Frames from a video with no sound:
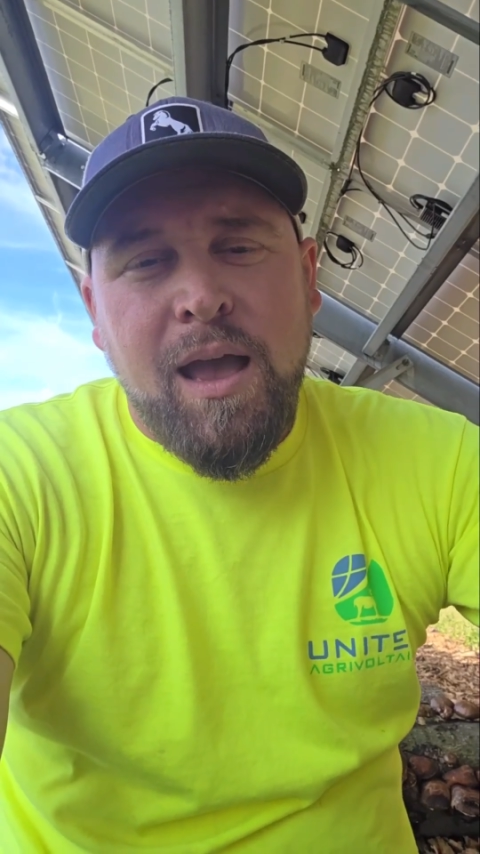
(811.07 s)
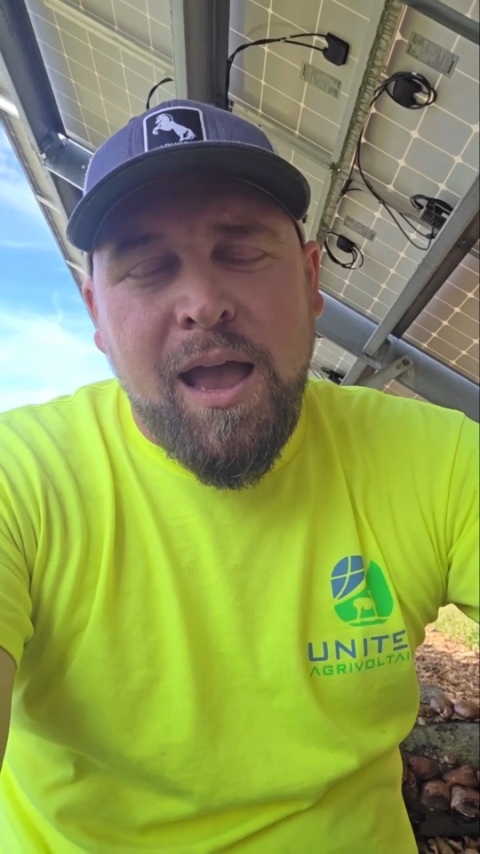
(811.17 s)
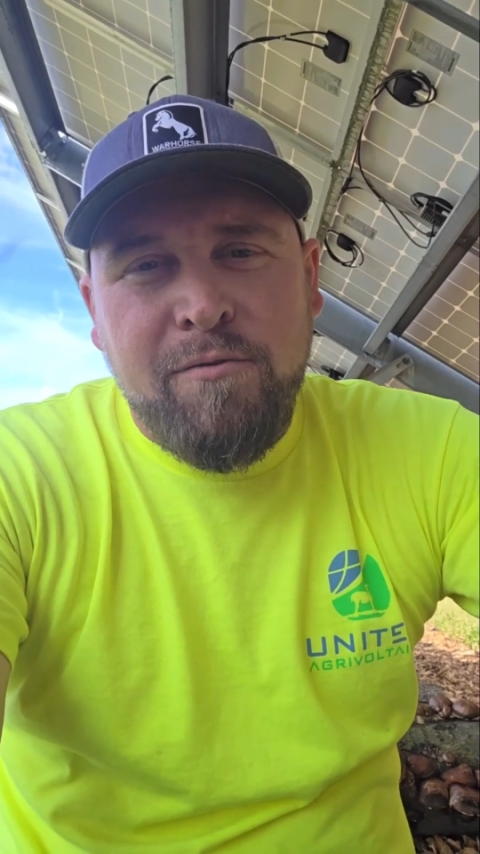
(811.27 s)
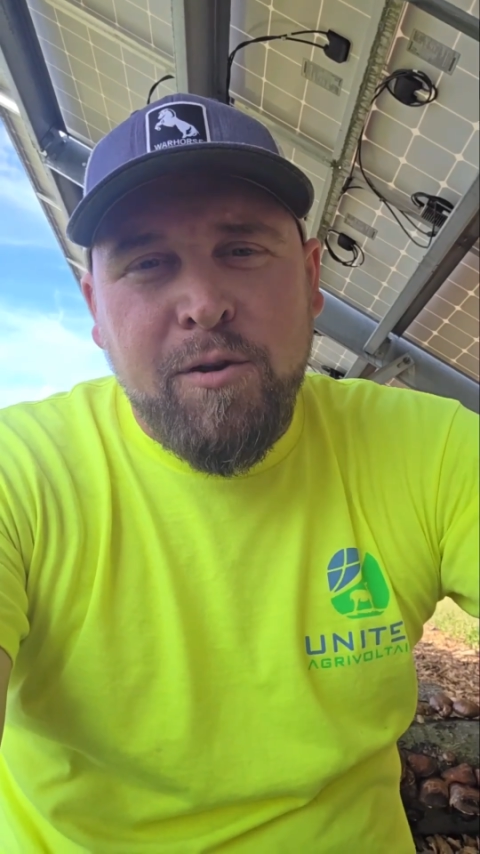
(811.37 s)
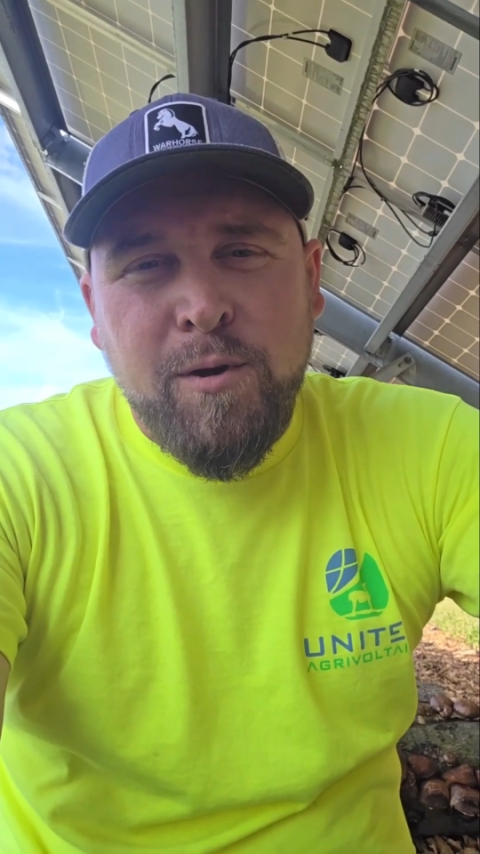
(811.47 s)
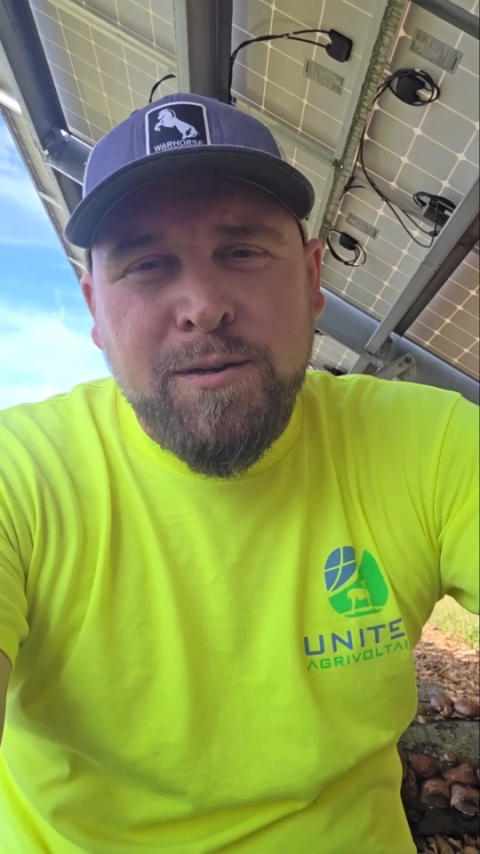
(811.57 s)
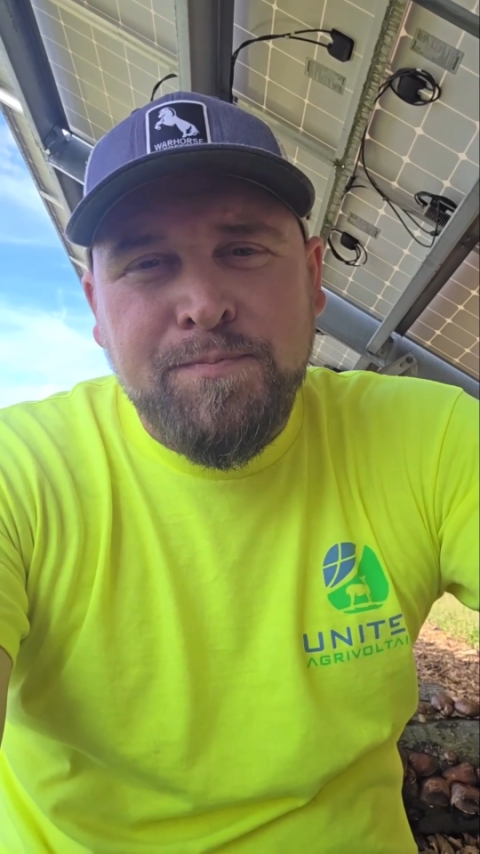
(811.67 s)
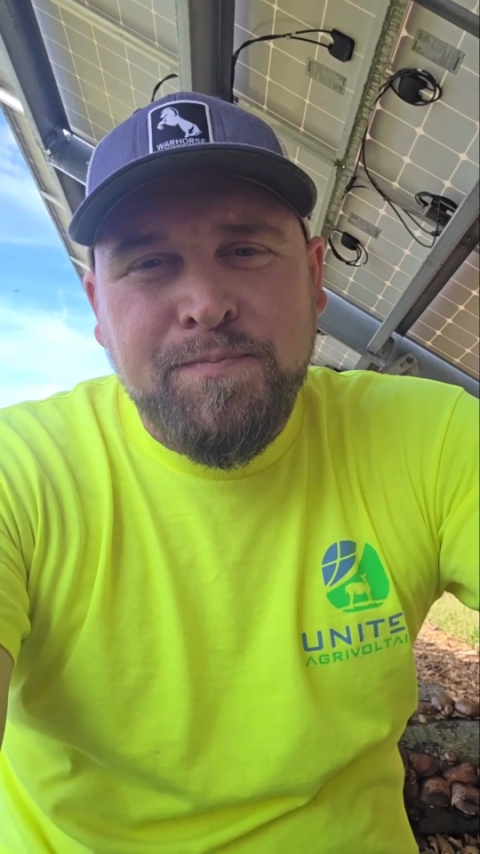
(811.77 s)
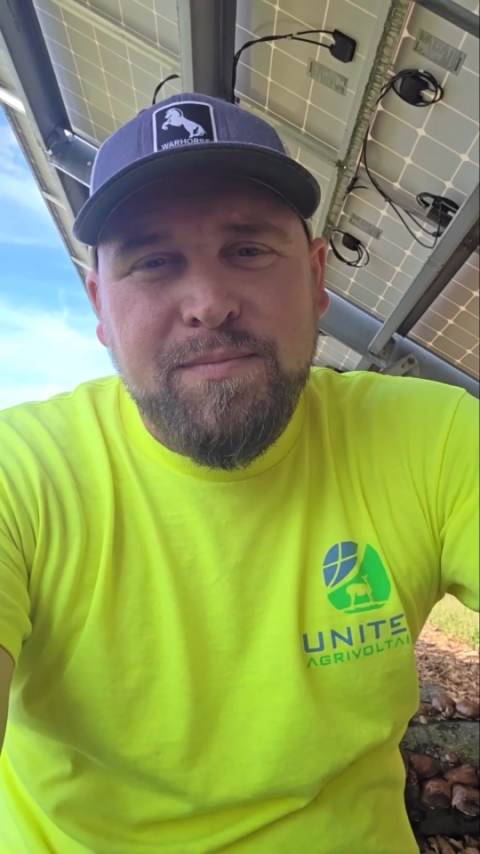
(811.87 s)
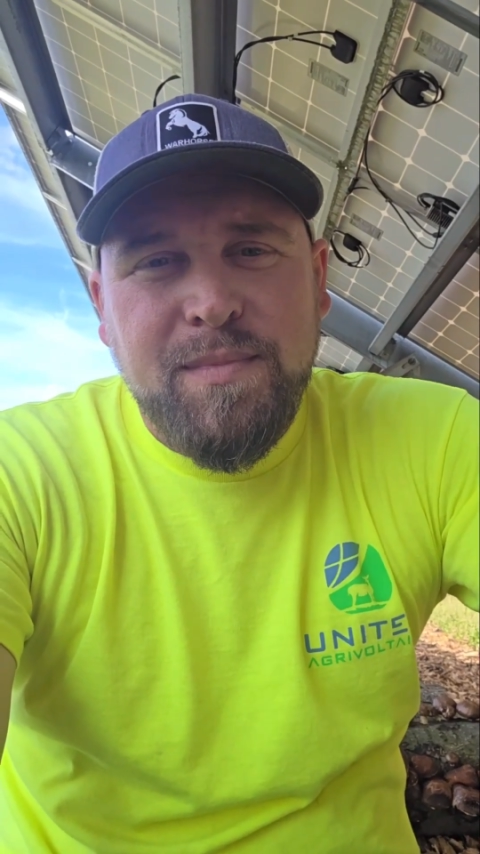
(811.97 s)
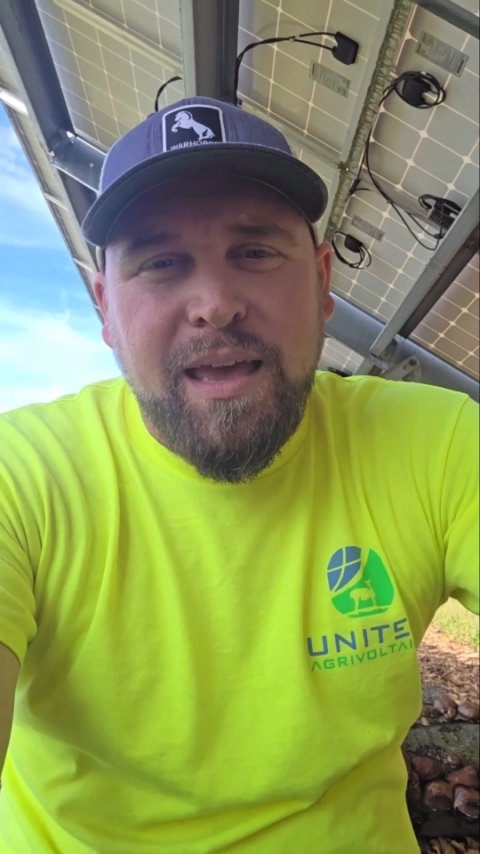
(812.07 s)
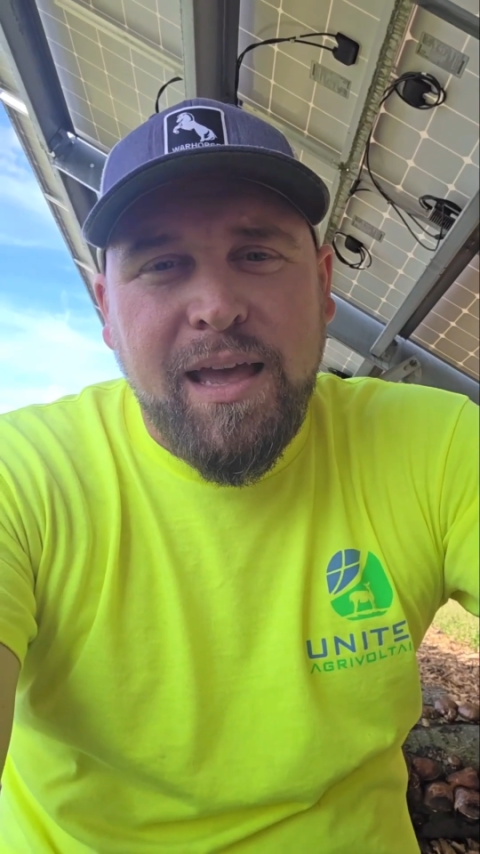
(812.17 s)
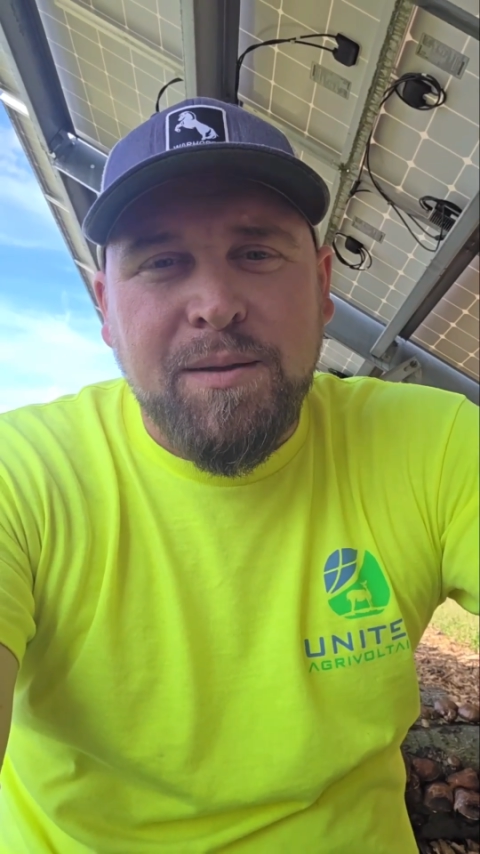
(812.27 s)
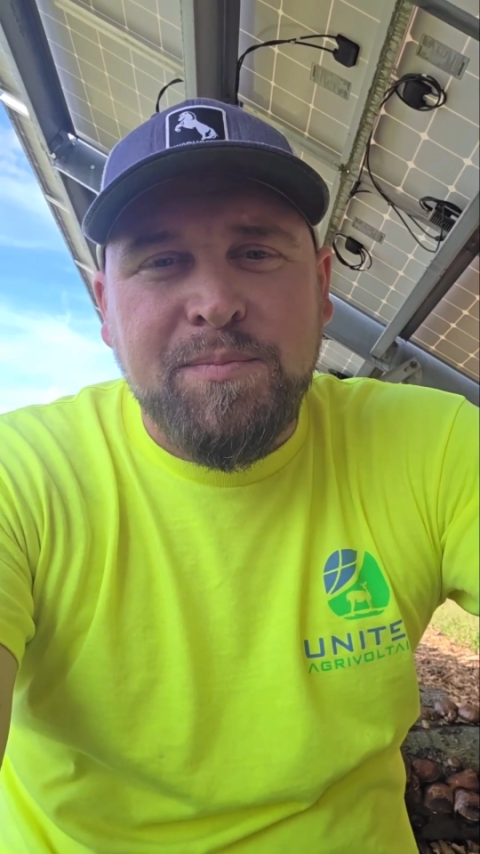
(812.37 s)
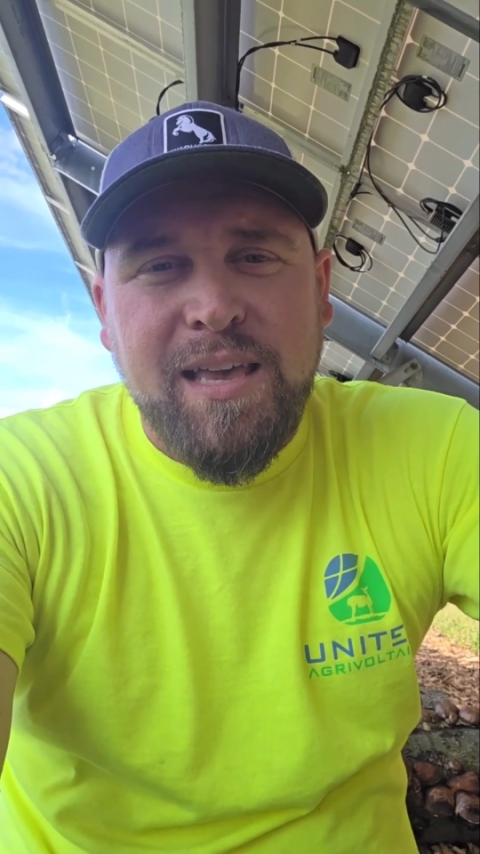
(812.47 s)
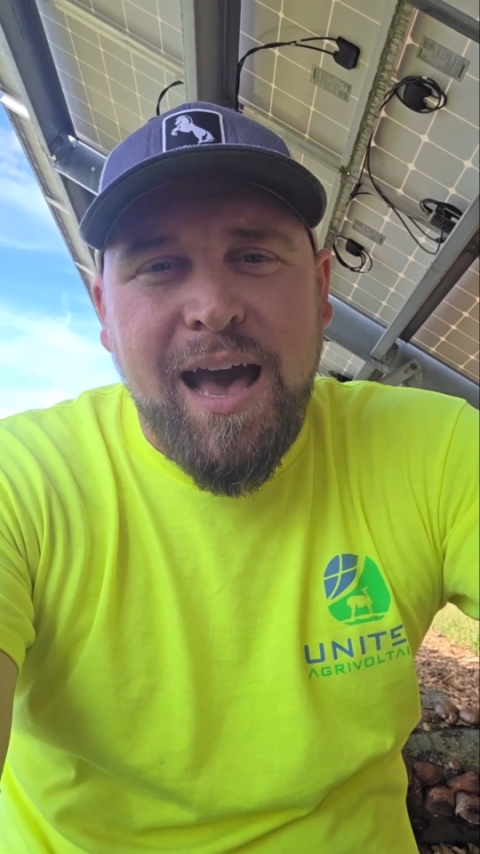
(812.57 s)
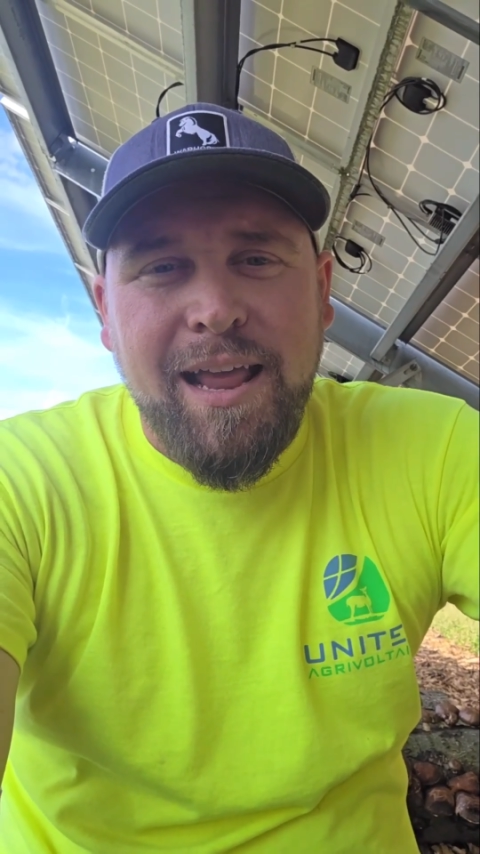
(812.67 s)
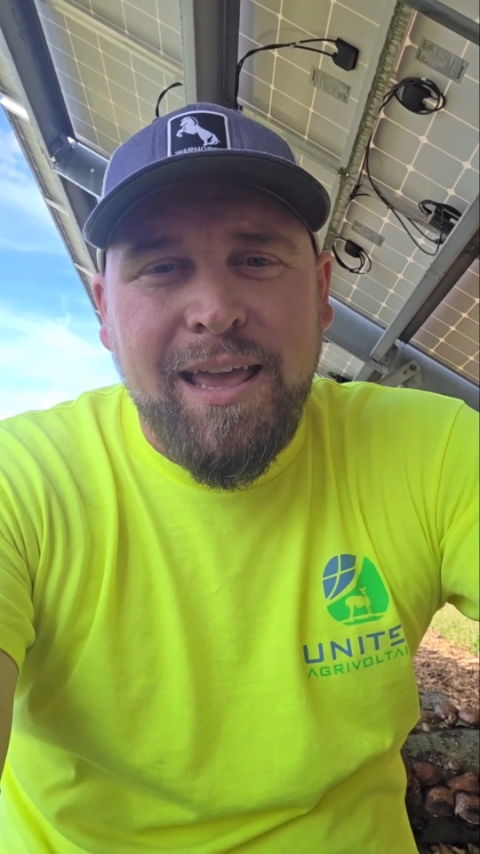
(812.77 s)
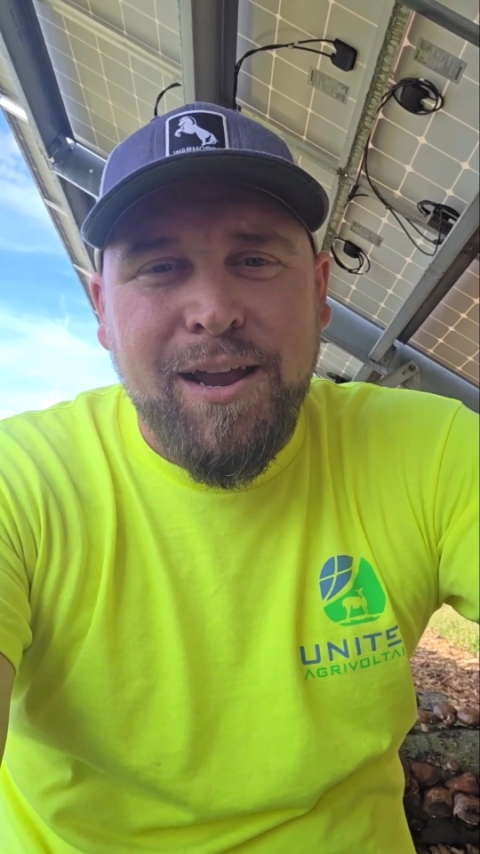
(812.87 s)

Hi everyone, Caleb Scott